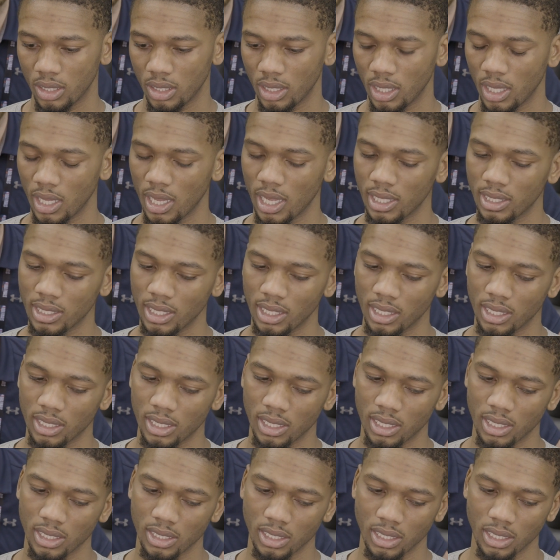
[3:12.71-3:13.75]
did? Yeah, well? I think
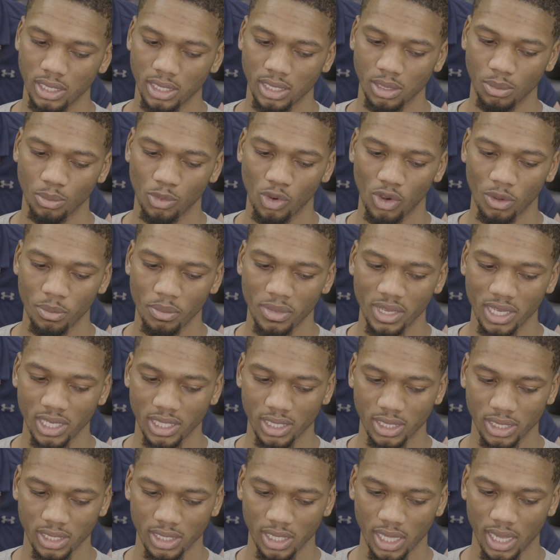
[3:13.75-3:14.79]
it's, it's a more
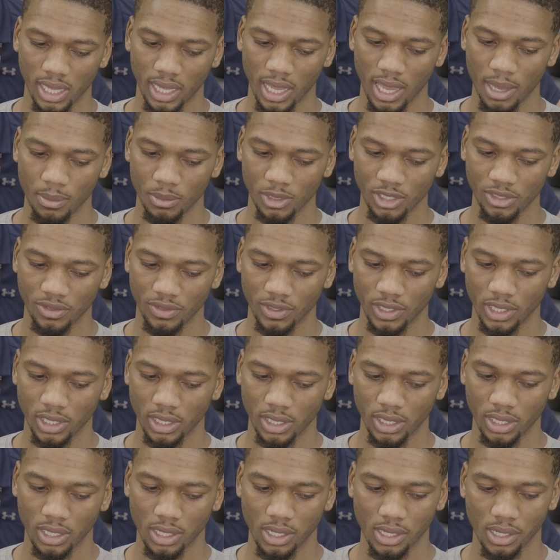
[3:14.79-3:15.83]
business-like atmosphere.
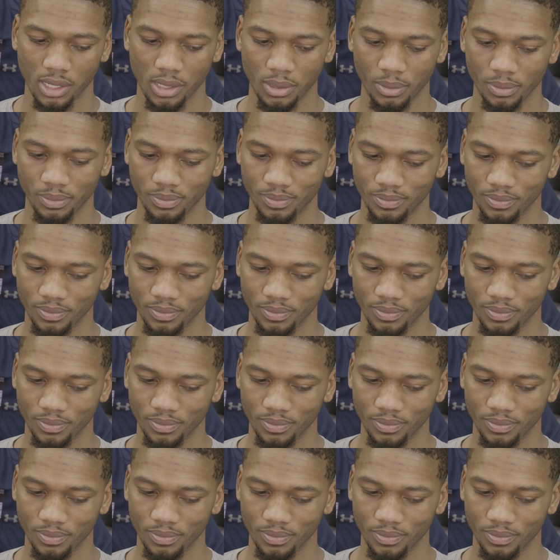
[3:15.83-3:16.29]
Um,